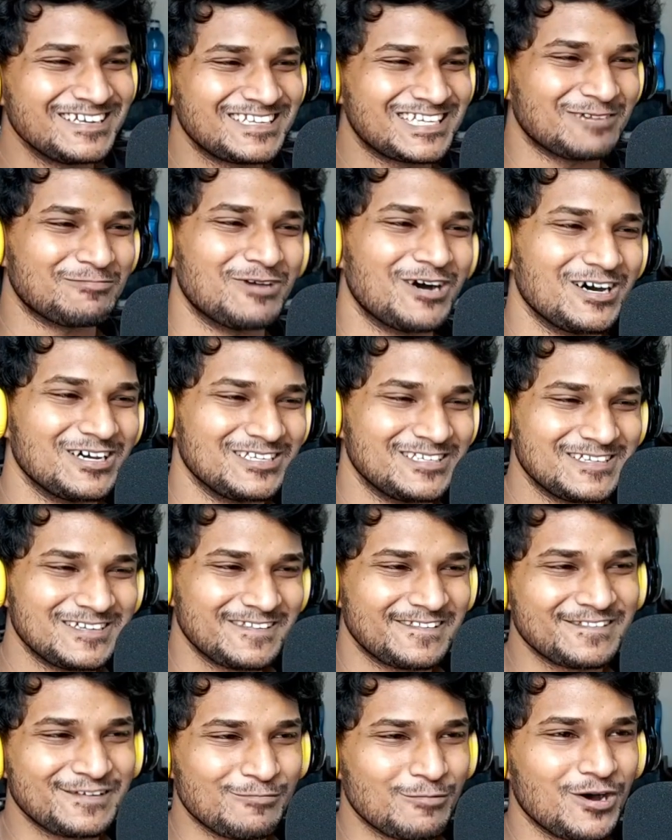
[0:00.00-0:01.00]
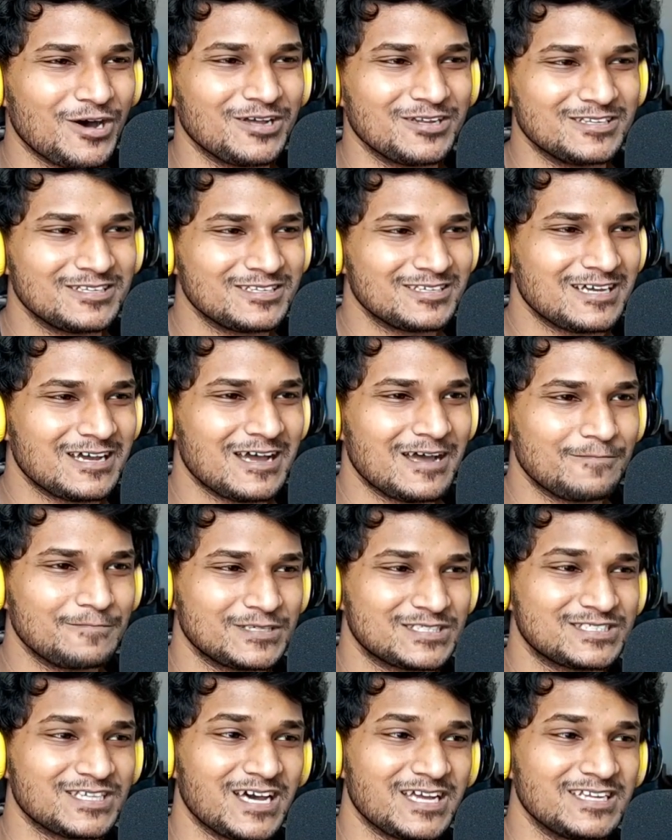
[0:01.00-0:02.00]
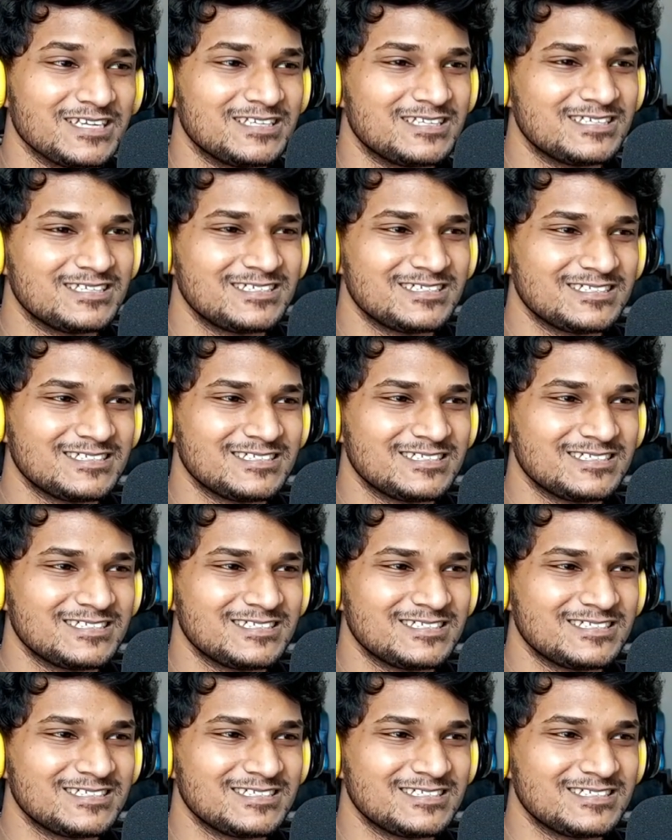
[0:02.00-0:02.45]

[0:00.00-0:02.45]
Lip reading: come on, I'm excited.